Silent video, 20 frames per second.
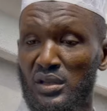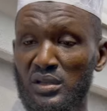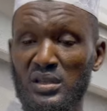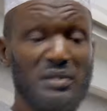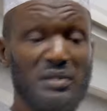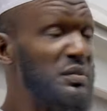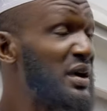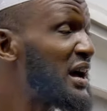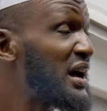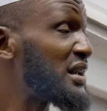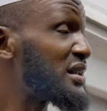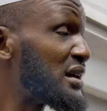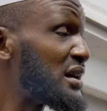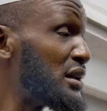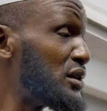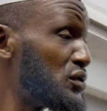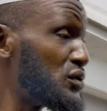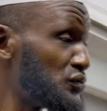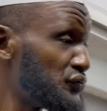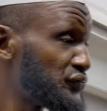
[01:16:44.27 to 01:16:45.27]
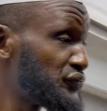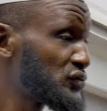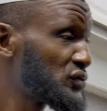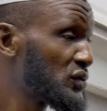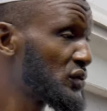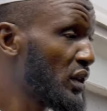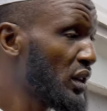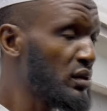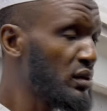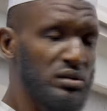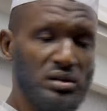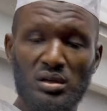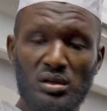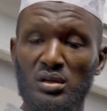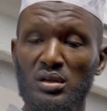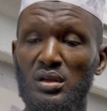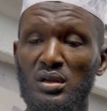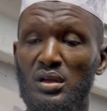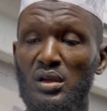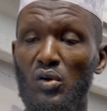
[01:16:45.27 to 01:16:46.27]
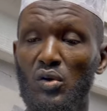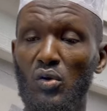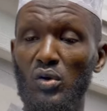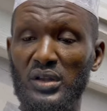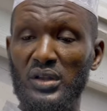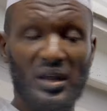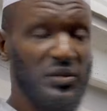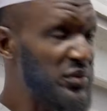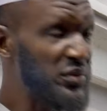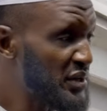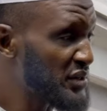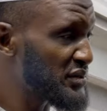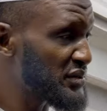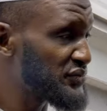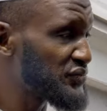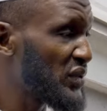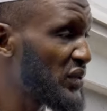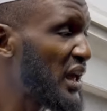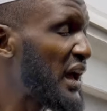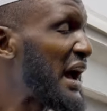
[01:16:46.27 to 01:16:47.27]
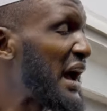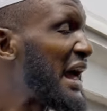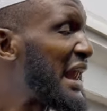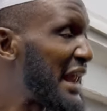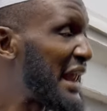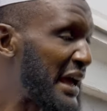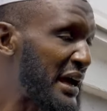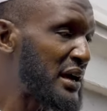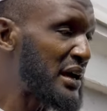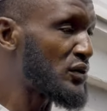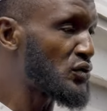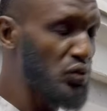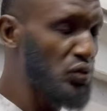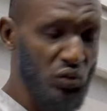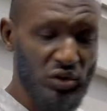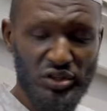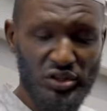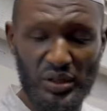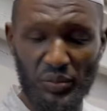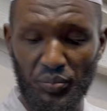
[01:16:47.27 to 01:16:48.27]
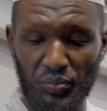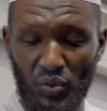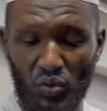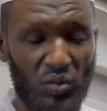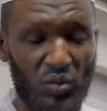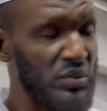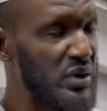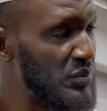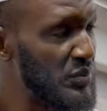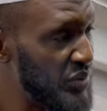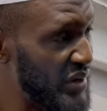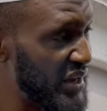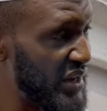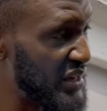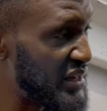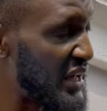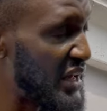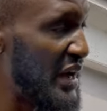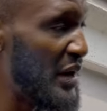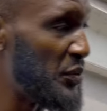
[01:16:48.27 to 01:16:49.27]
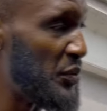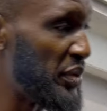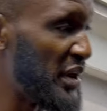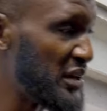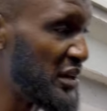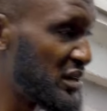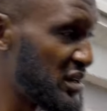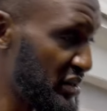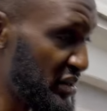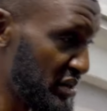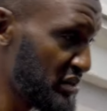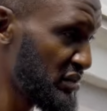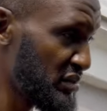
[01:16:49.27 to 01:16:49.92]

See, make I tell you. Odame, I like to wash and put woman brazier and panty.